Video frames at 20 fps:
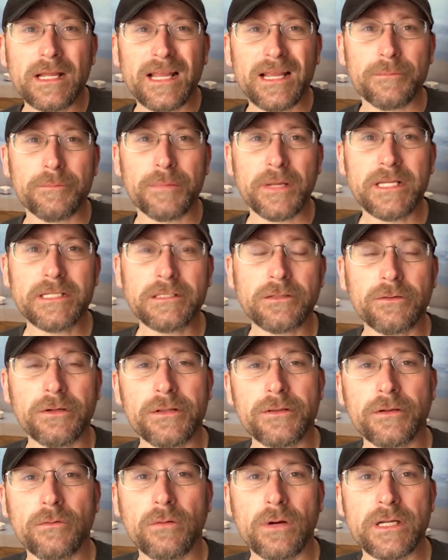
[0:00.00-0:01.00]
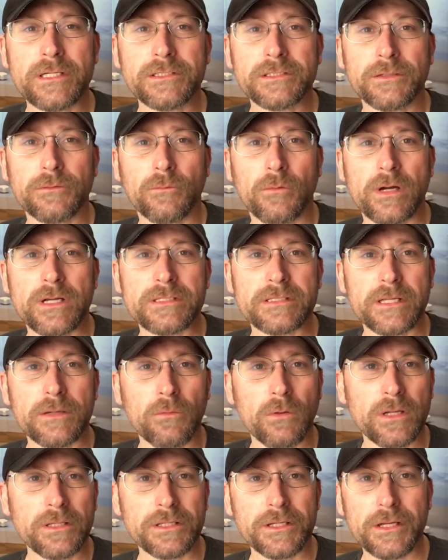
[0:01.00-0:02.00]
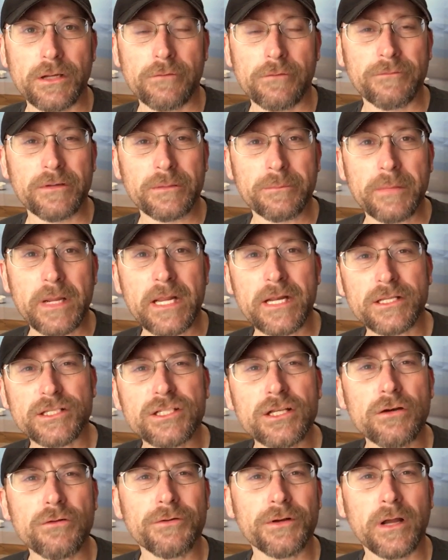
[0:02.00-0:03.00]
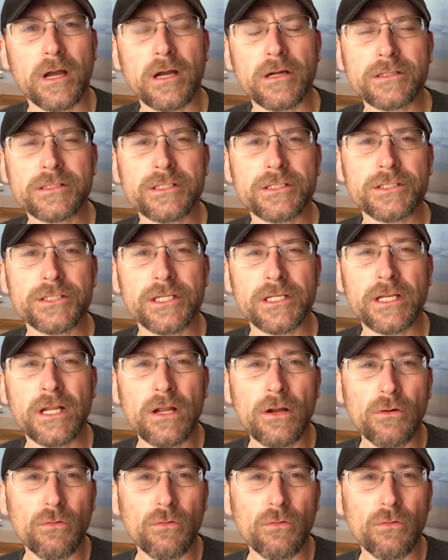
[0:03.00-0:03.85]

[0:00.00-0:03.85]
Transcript: And basically, the question was they wanted to know if it made its own oxygen